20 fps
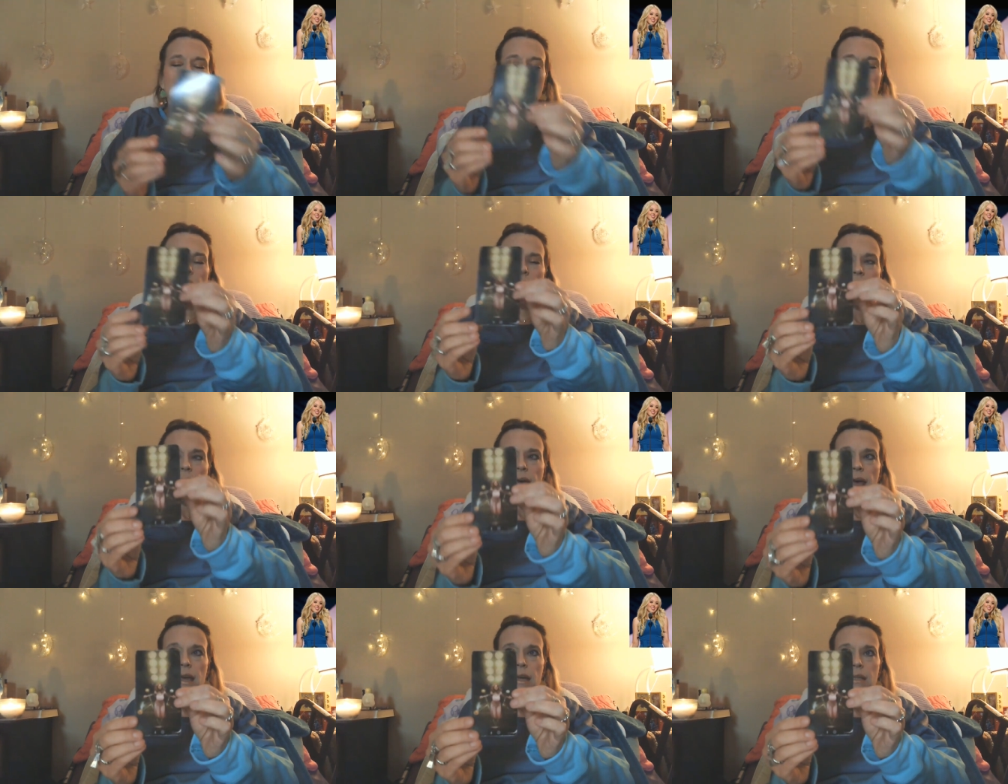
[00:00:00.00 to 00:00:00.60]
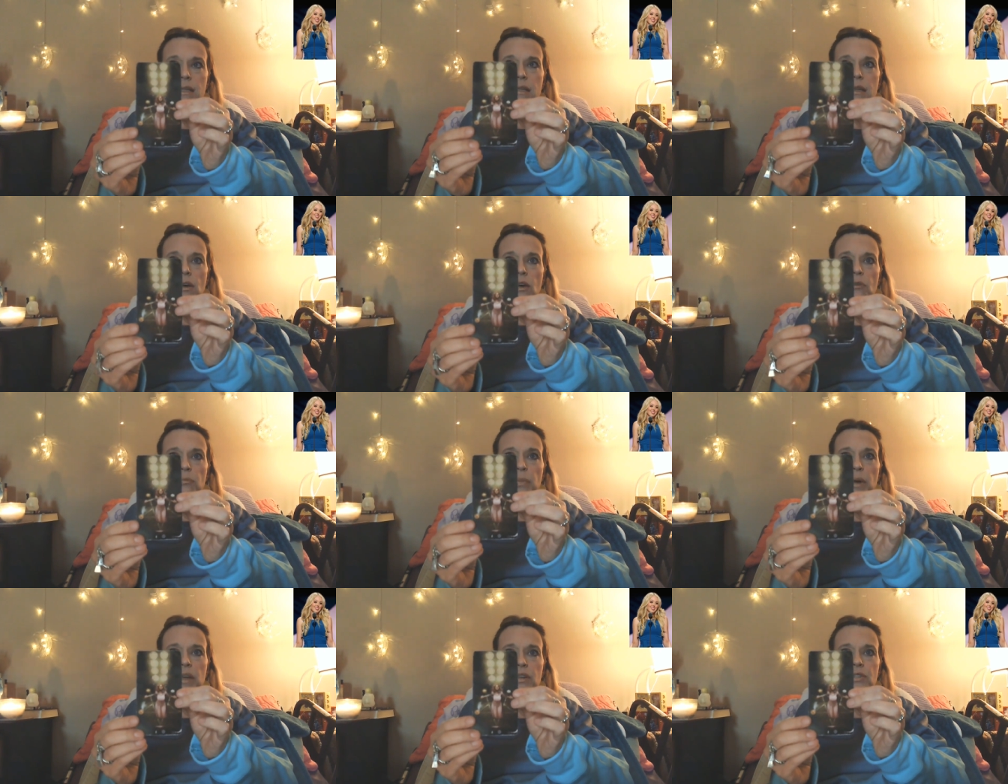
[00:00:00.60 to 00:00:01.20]
Eight of
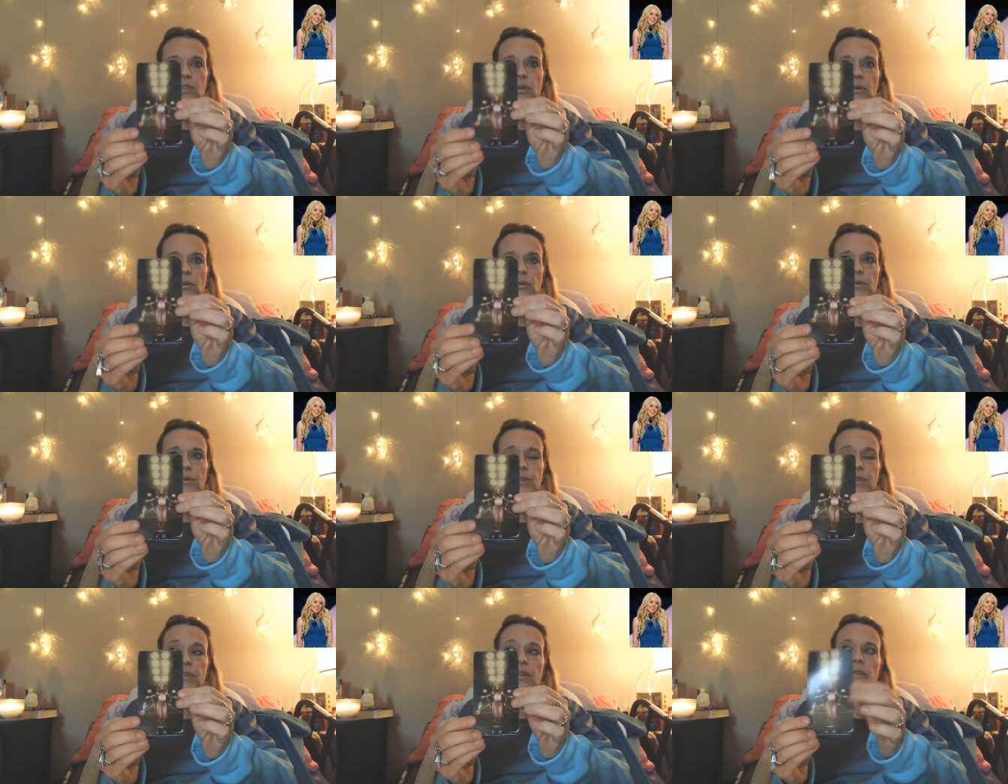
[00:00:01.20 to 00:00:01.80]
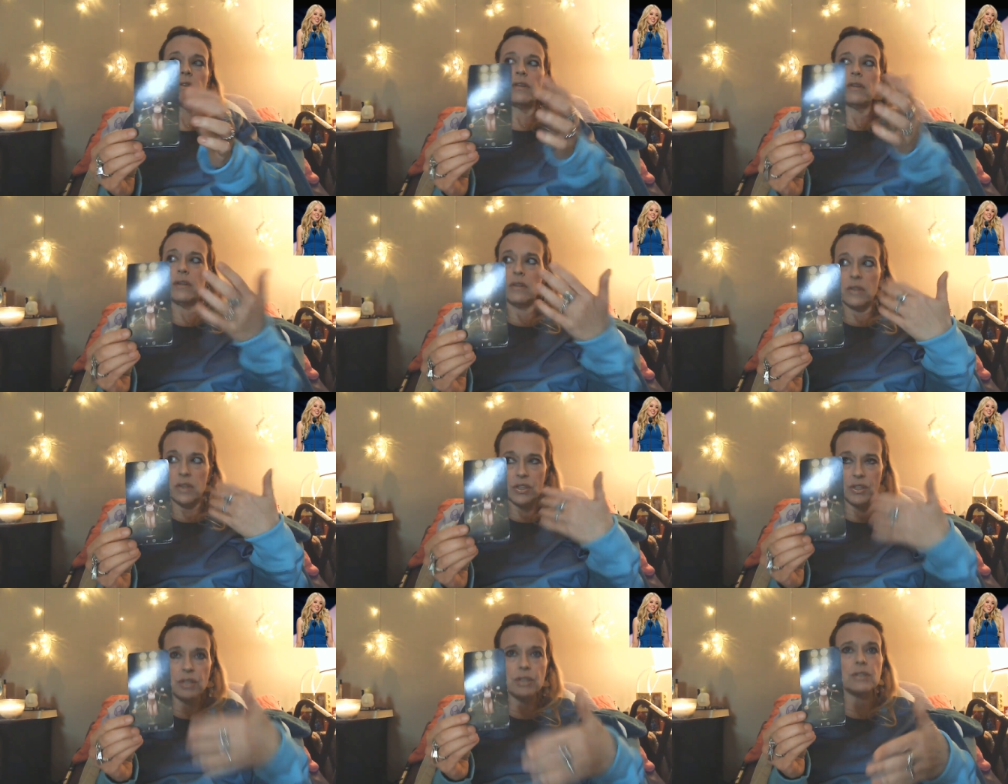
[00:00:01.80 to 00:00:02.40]
Pentacles.
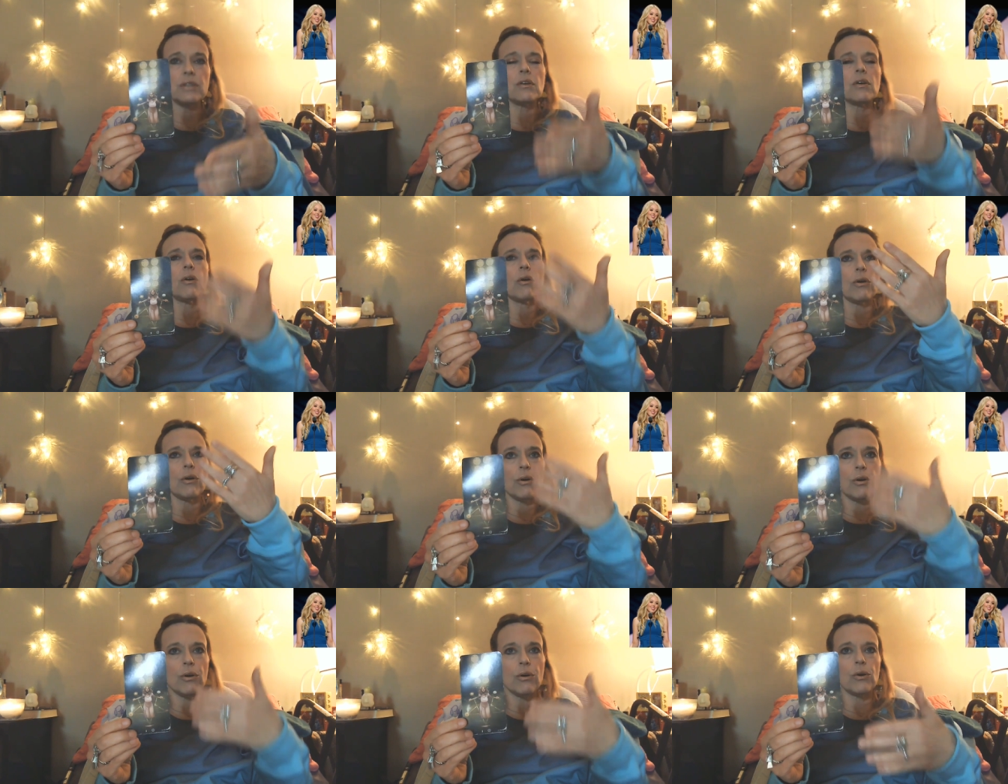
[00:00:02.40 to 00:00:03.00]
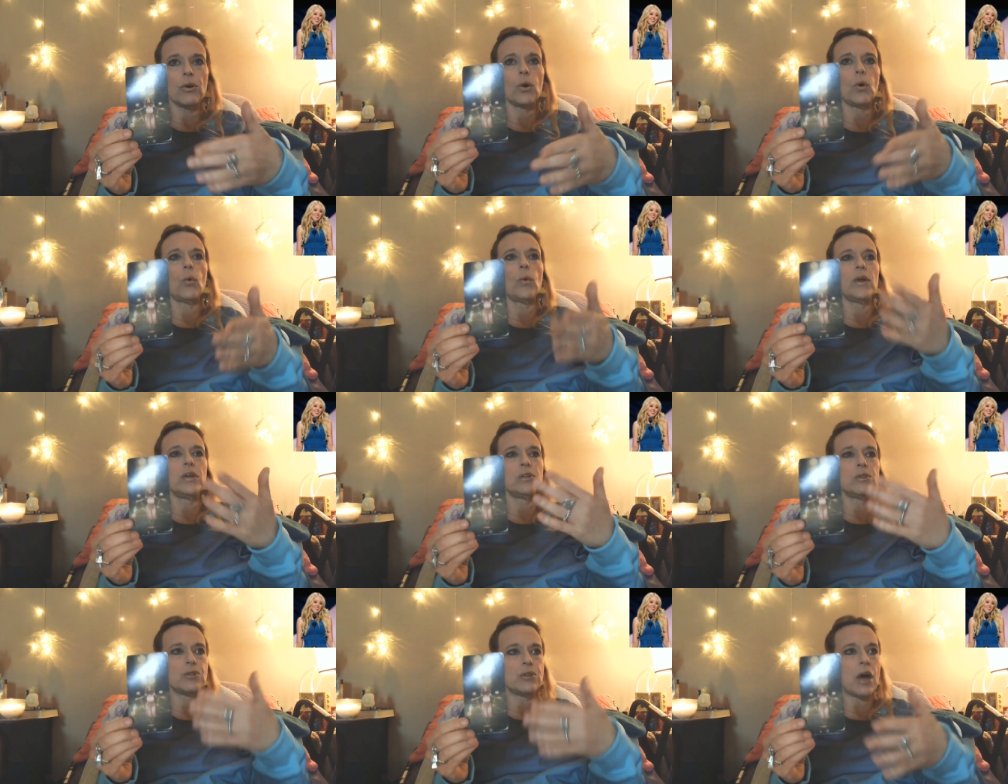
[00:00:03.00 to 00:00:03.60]
This is her going
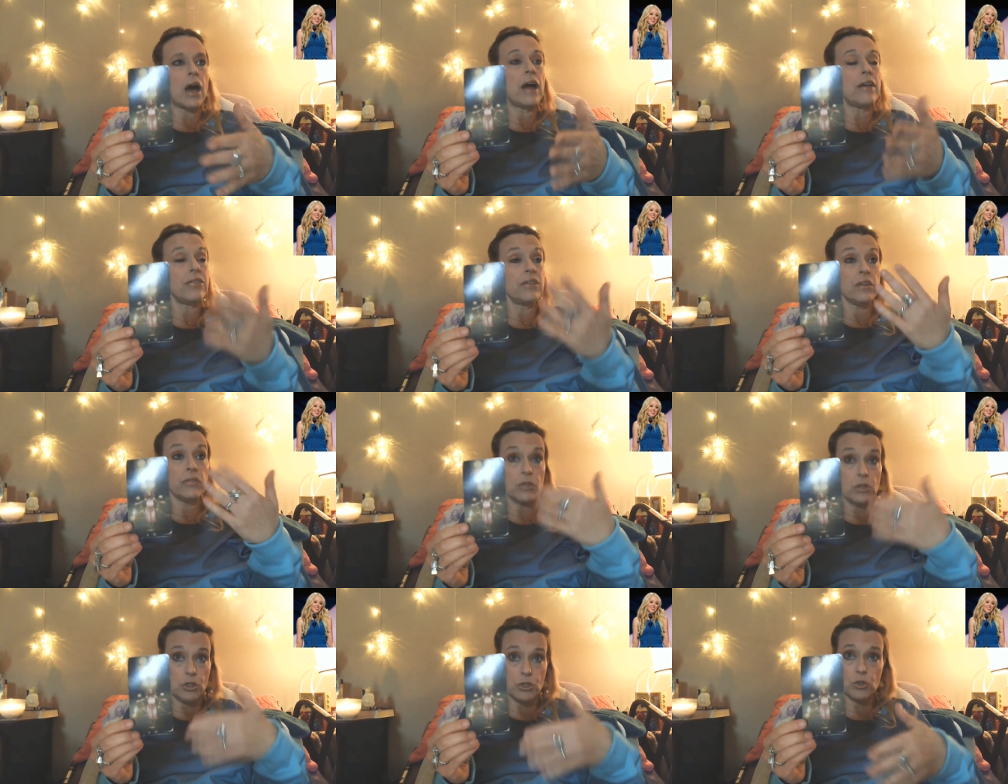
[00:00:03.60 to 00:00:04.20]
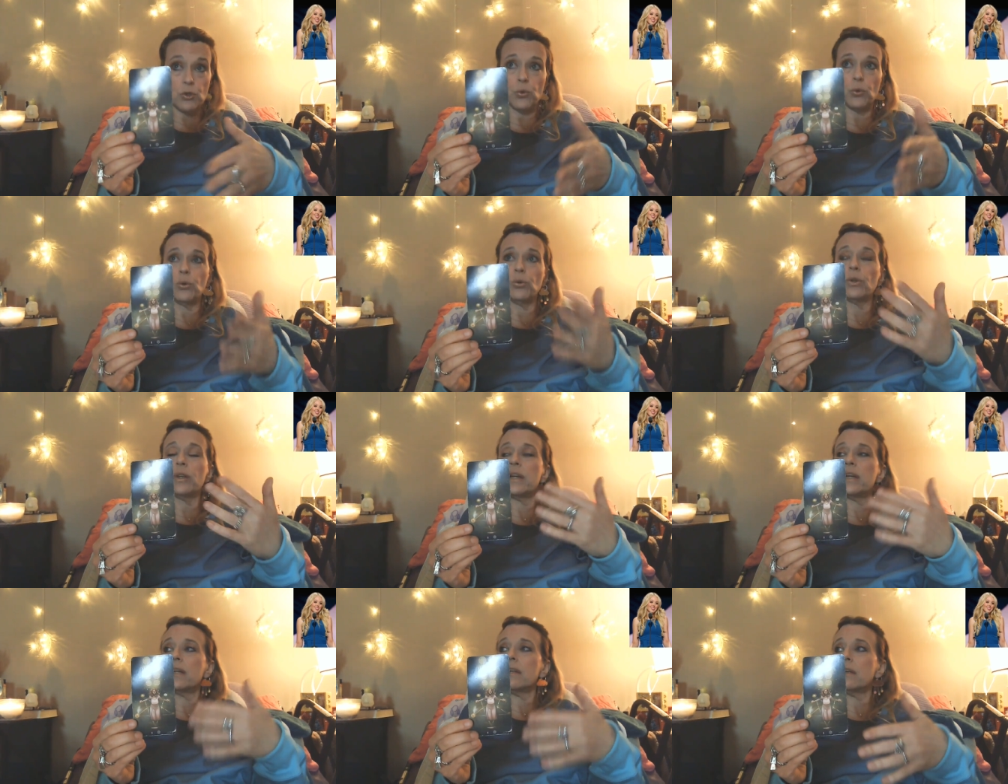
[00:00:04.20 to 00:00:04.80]
to, I think, the
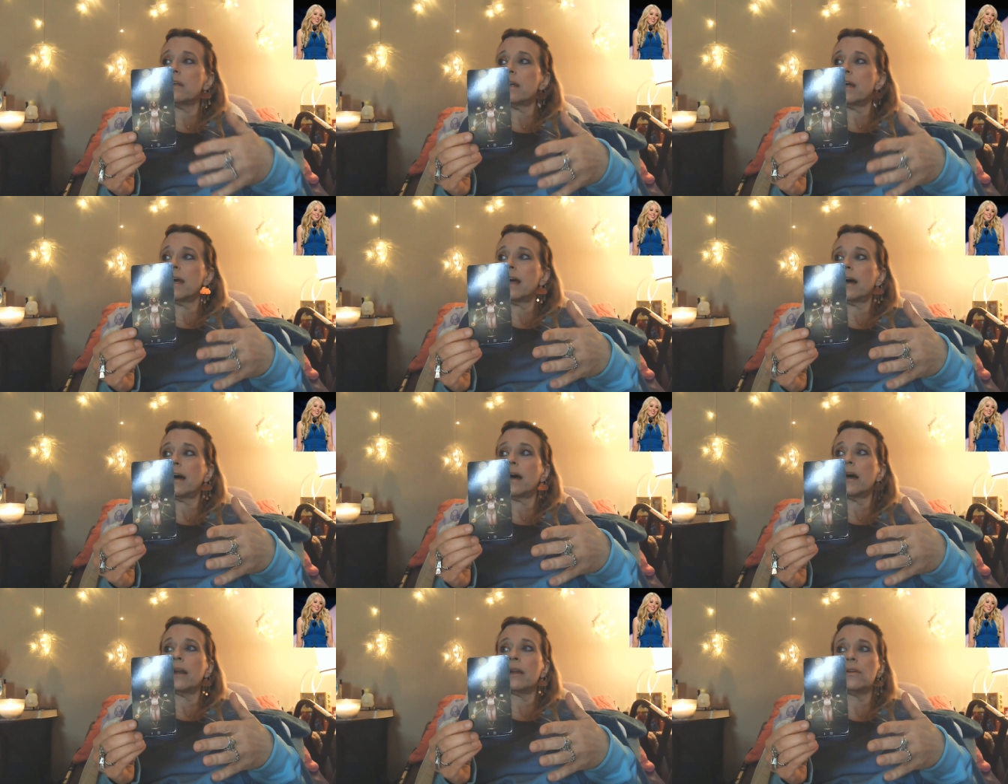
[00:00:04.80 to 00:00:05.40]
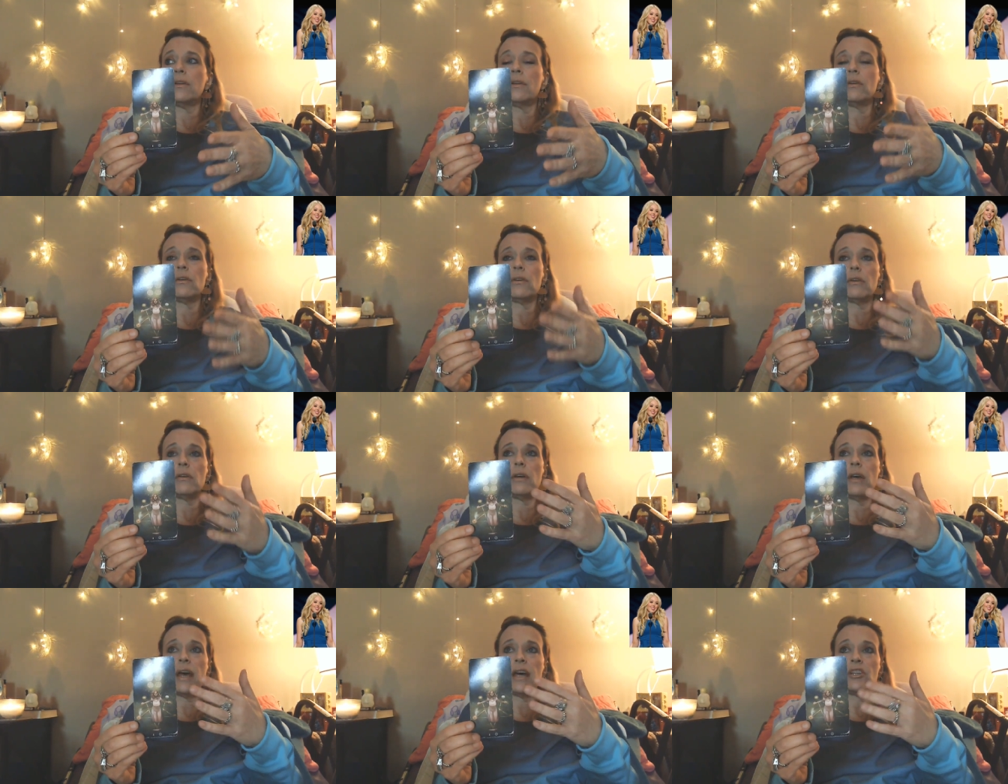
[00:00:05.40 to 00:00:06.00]
schooling and
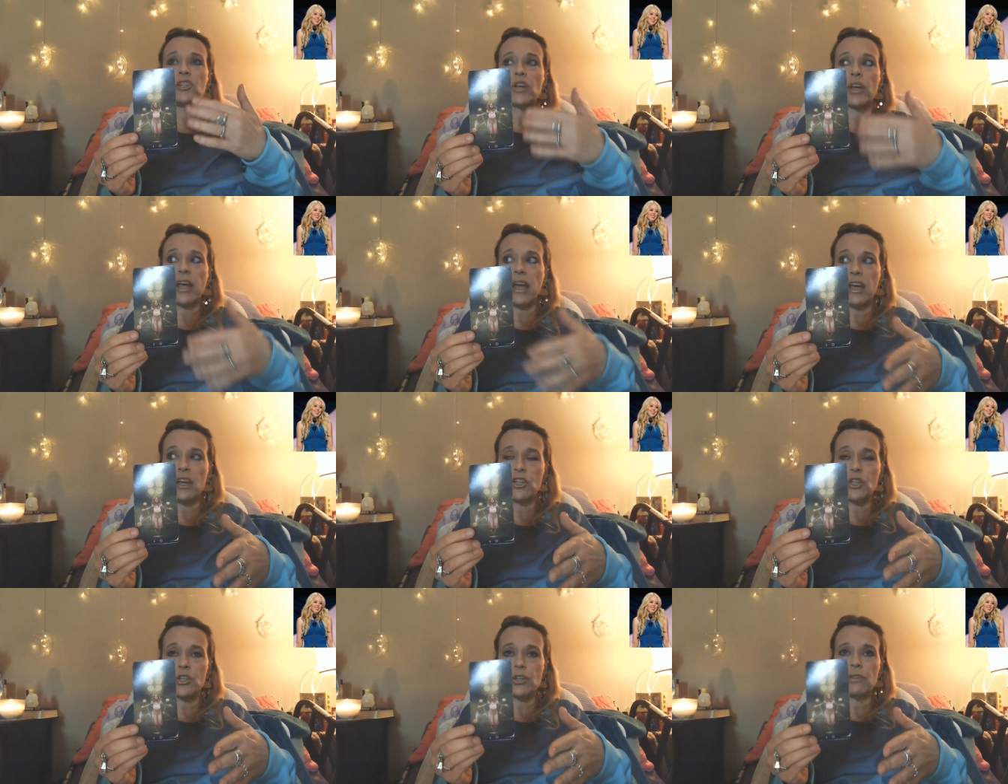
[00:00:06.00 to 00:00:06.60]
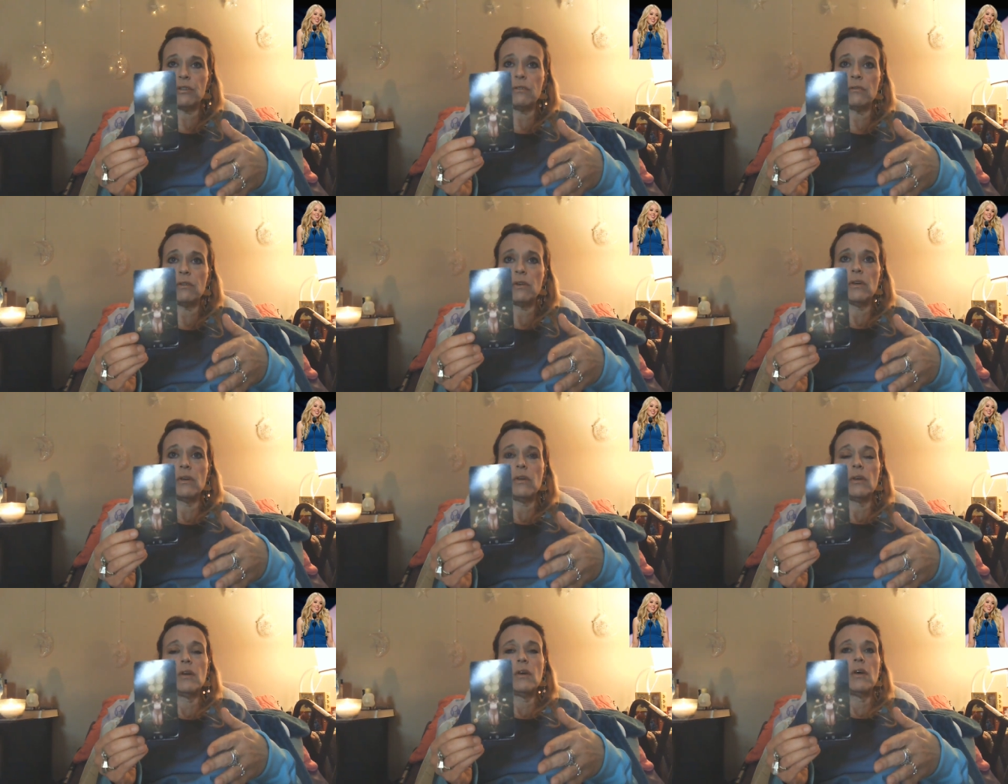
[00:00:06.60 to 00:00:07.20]
education,
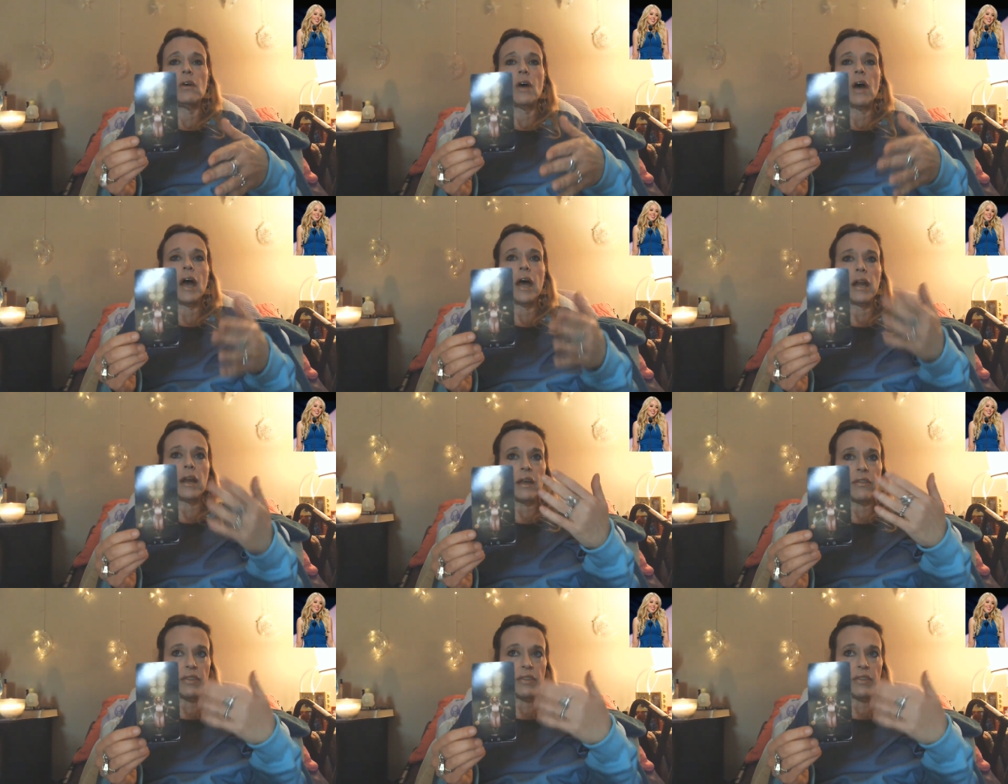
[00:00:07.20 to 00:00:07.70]
and I think